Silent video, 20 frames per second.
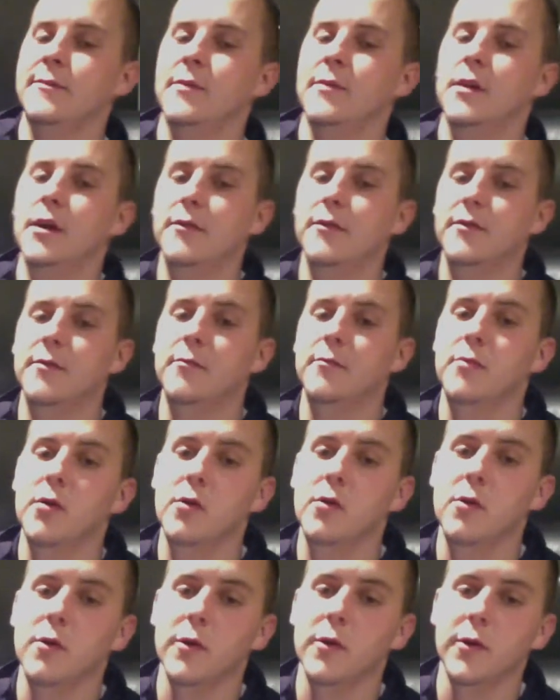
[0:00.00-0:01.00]
off the
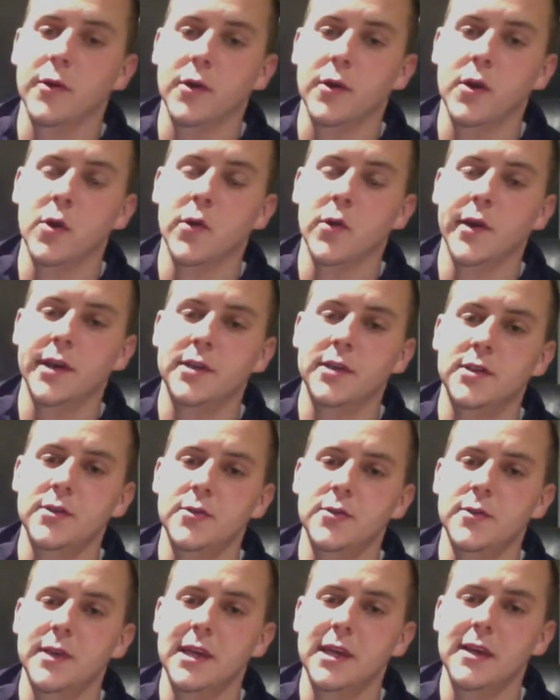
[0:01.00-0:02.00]
board going
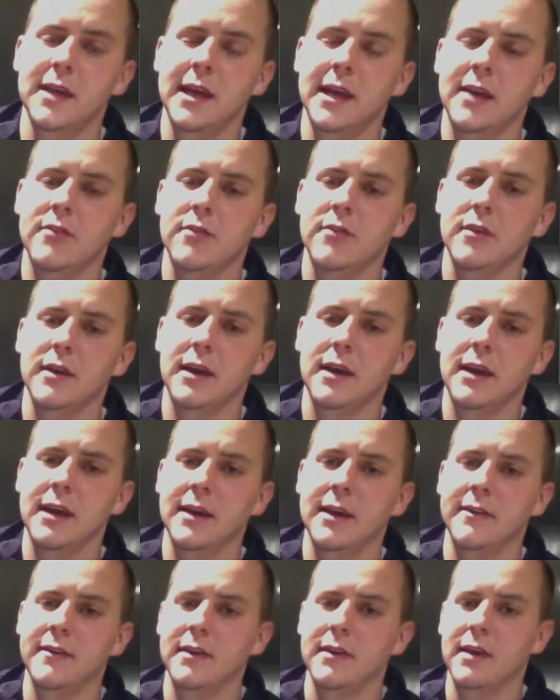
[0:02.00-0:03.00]
to Keith Andrick
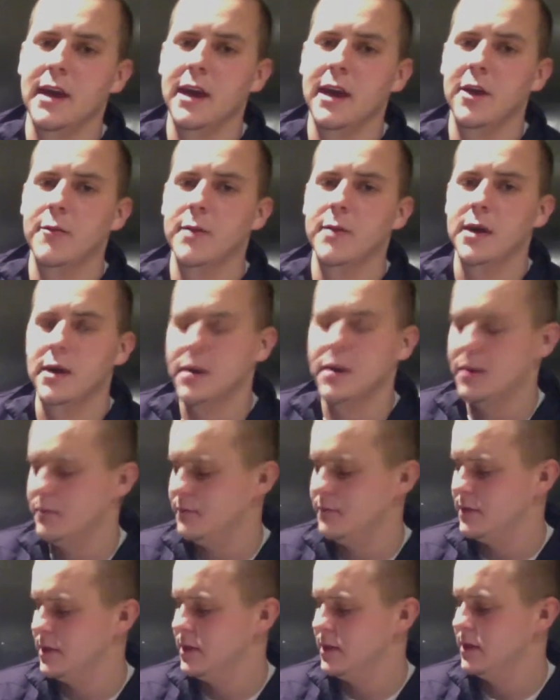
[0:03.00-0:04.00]
and the Ager
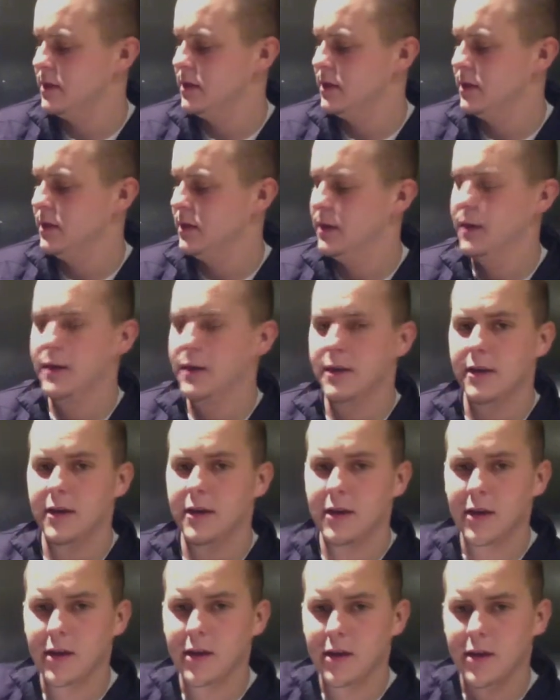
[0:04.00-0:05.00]
Bombs.
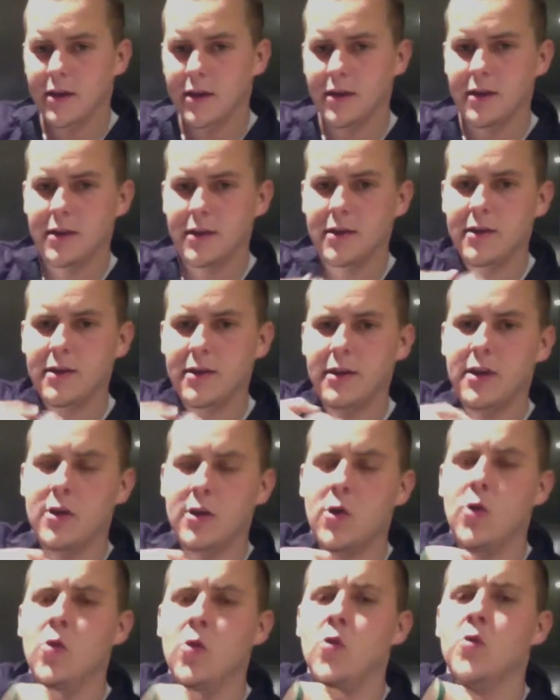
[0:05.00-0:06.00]
The
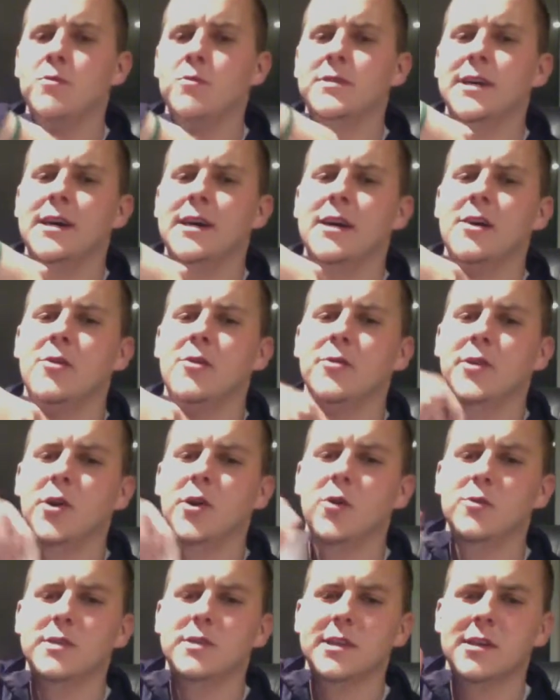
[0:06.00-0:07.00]
hometown
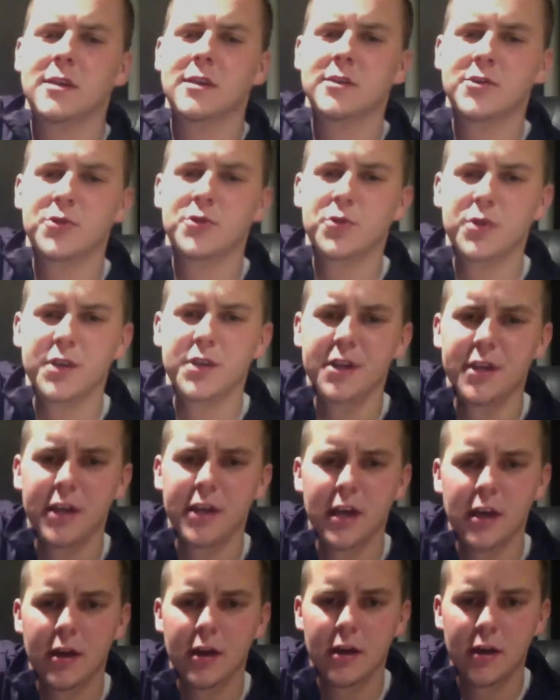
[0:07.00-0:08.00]
host
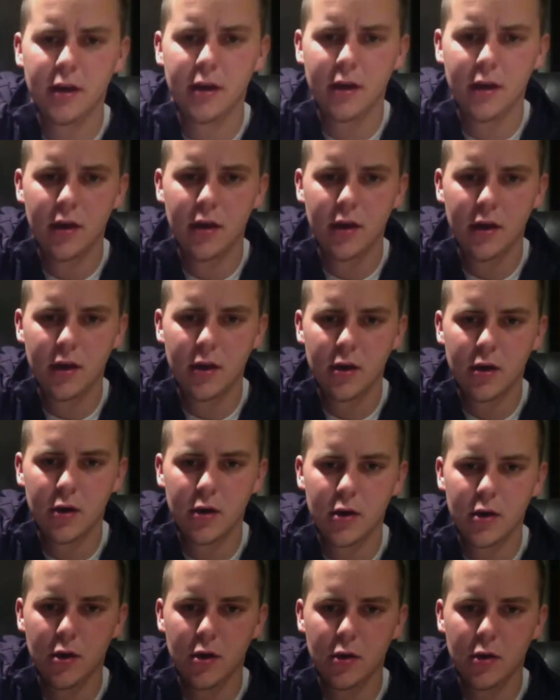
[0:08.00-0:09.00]
country,
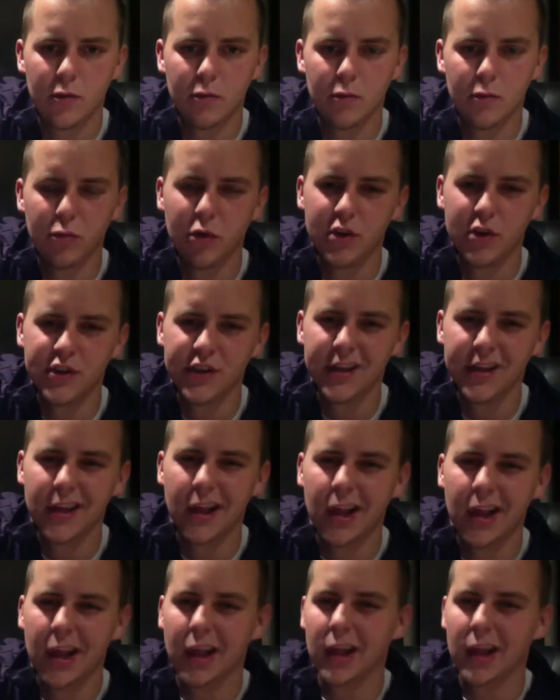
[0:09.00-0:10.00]

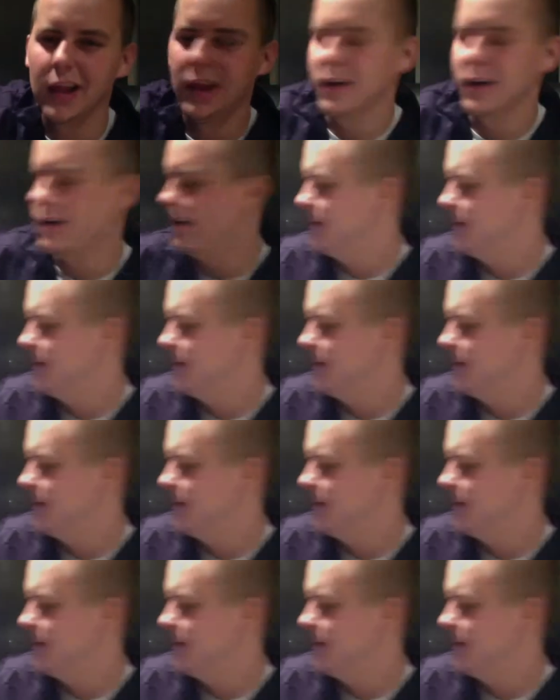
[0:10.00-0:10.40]
Brazil.